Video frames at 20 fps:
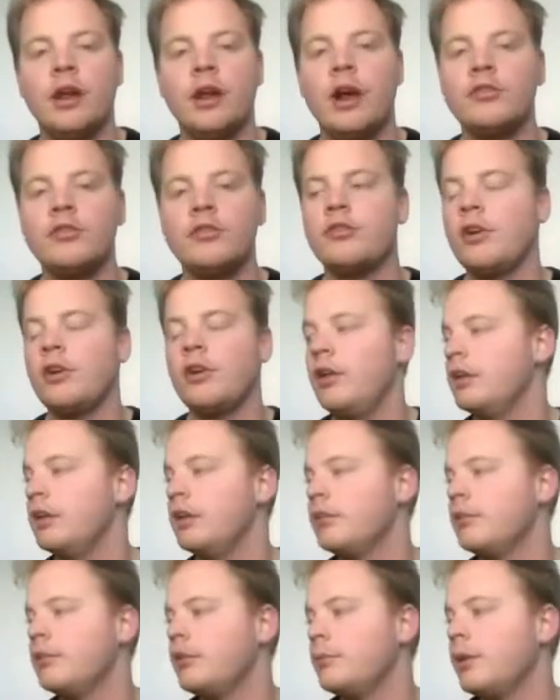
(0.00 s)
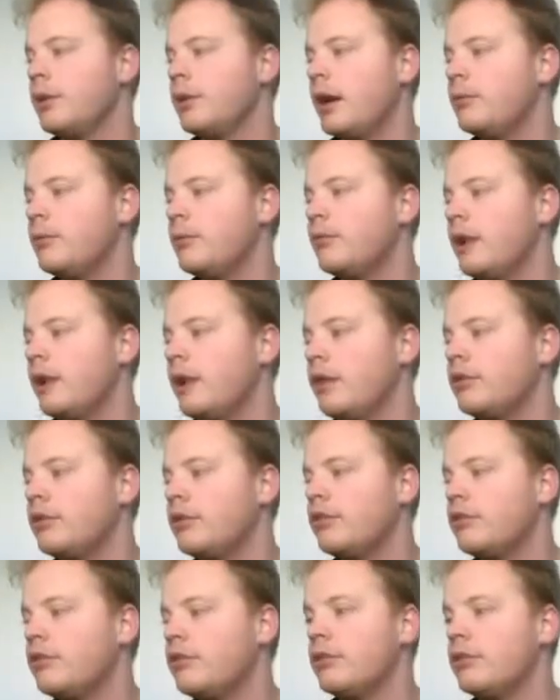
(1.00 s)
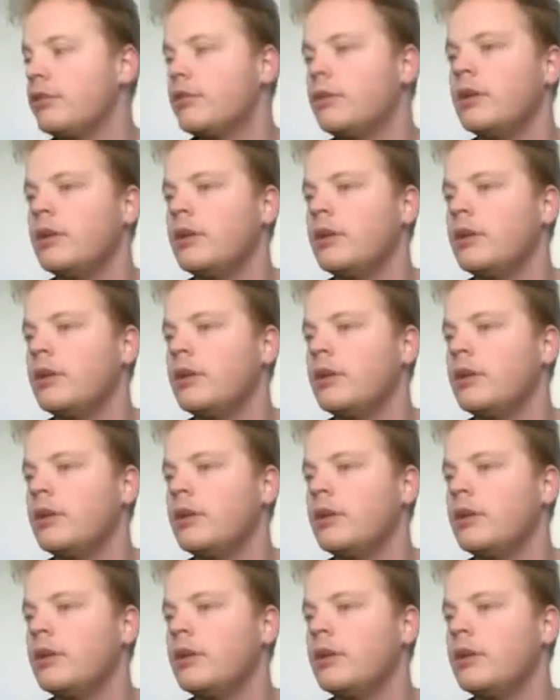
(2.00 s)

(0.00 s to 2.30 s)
in Australia sometime very soon.